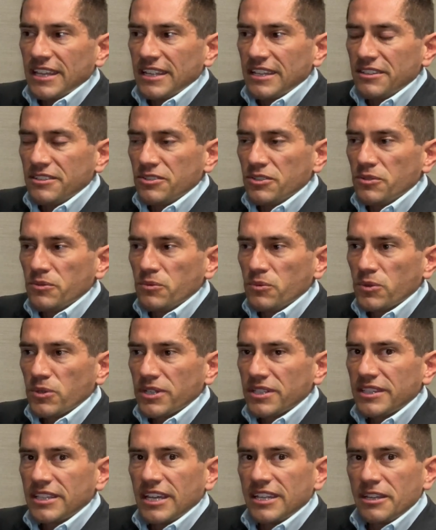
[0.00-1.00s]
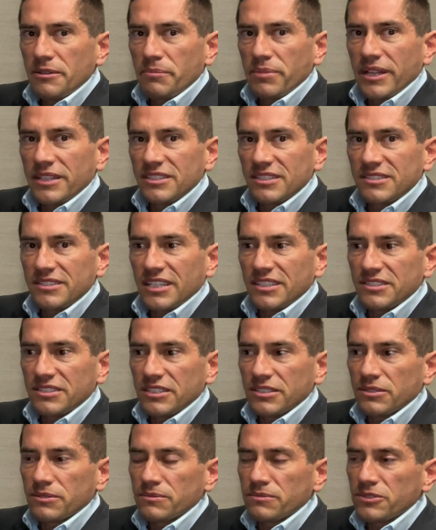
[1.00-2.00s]
You want that implant to stay
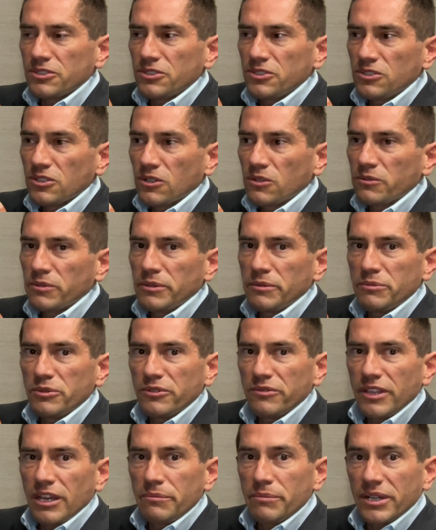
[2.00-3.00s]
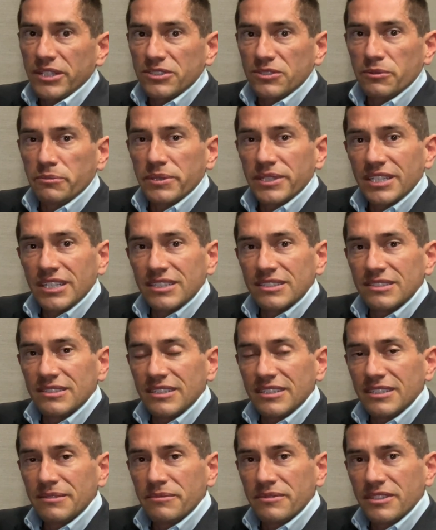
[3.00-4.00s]
still. You don't want to move that muscle because
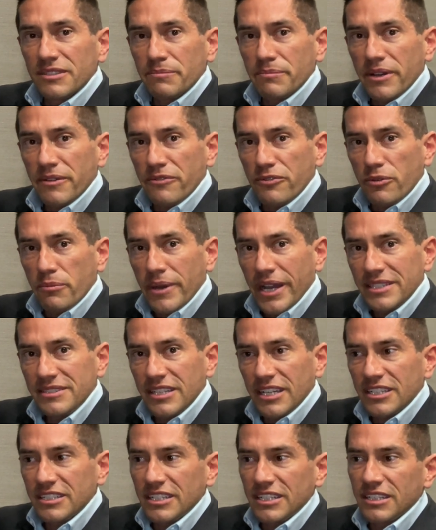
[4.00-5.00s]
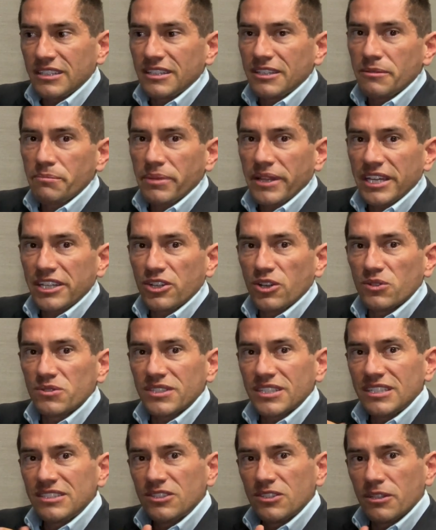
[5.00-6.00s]
for my technique, the implant goes
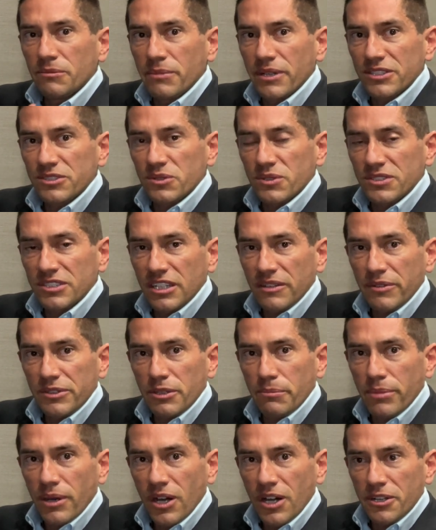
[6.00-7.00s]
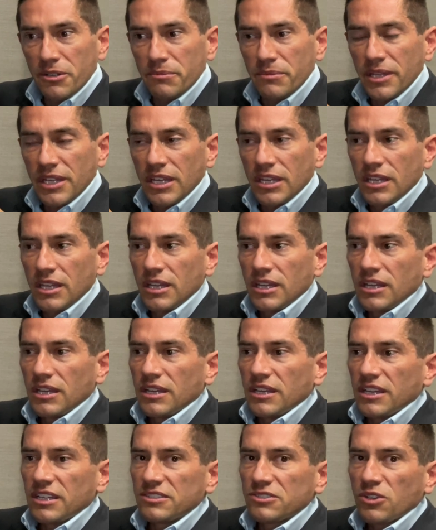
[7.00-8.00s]
into the muscle itself at the bottom.
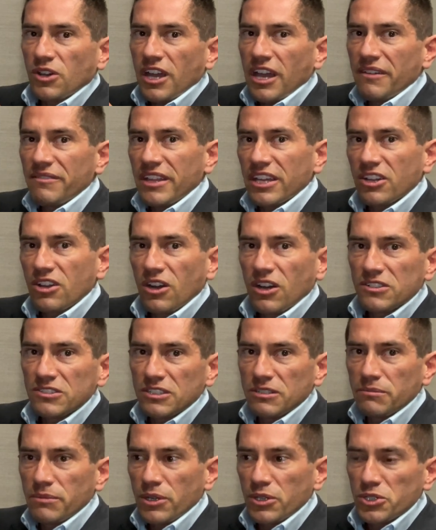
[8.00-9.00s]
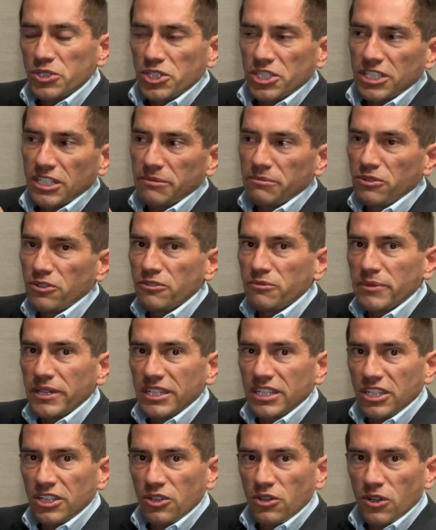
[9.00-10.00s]
And so having that constant motion and movement
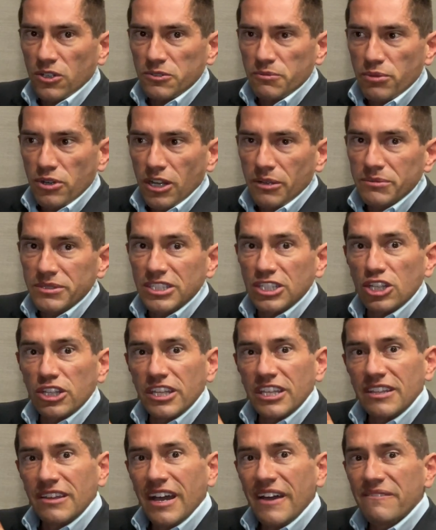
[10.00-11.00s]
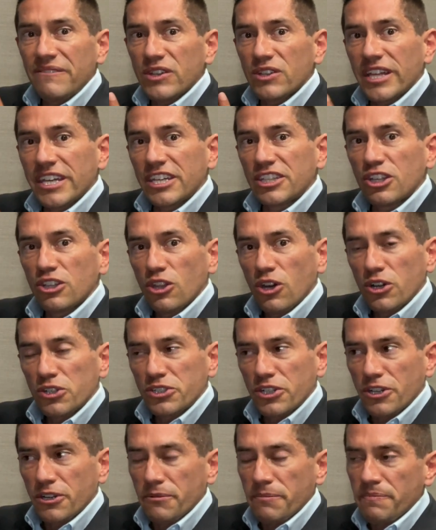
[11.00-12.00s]
can cause problems, I feel like, in the long
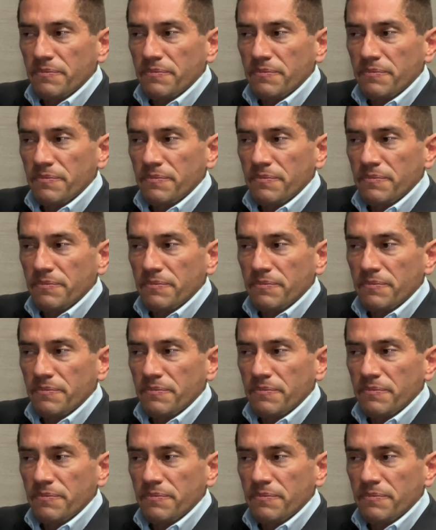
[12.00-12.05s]
term.